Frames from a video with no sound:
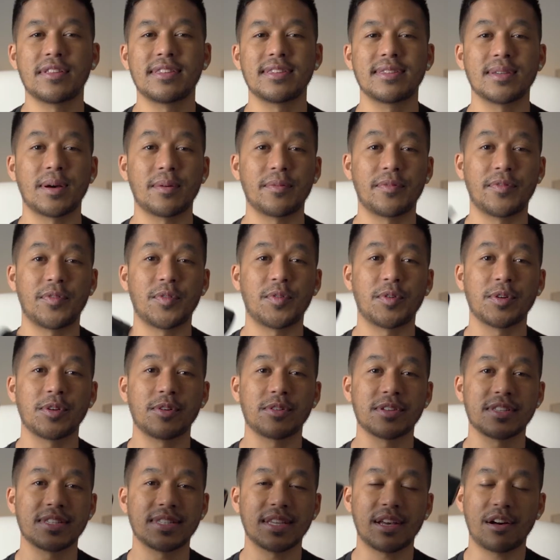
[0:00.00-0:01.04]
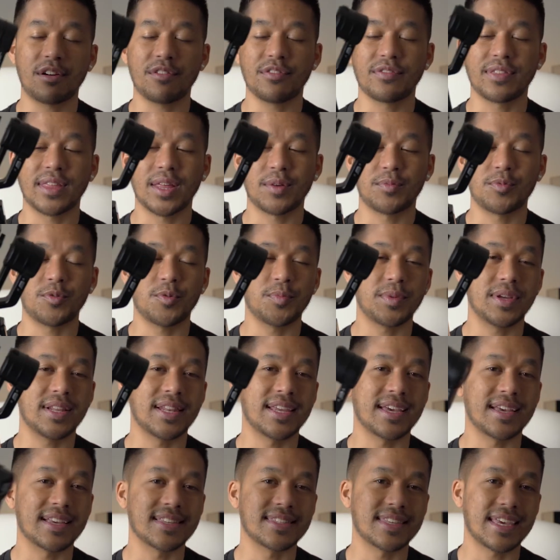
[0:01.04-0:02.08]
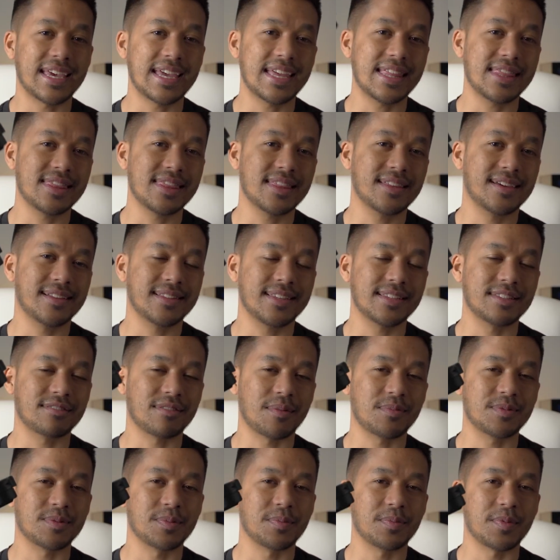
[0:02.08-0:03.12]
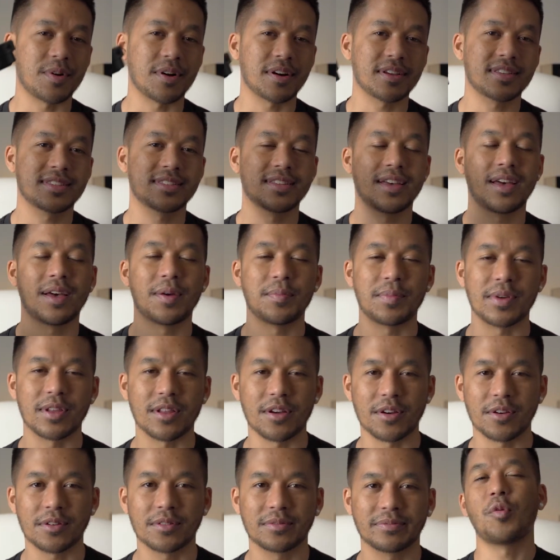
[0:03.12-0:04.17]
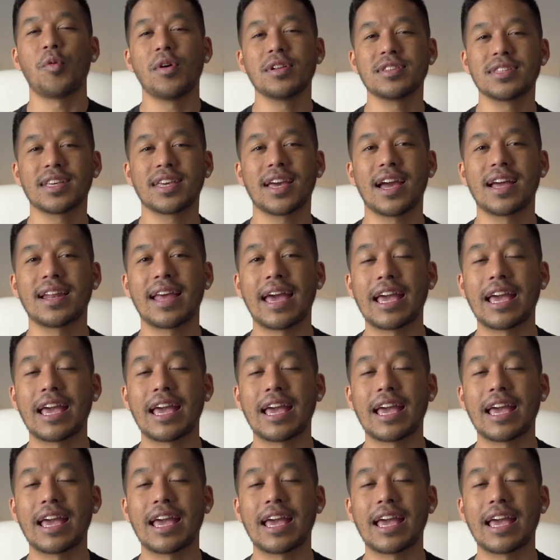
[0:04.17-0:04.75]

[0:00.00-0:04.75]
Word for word: of these up for yourself, there will be links in the description box below. Once again,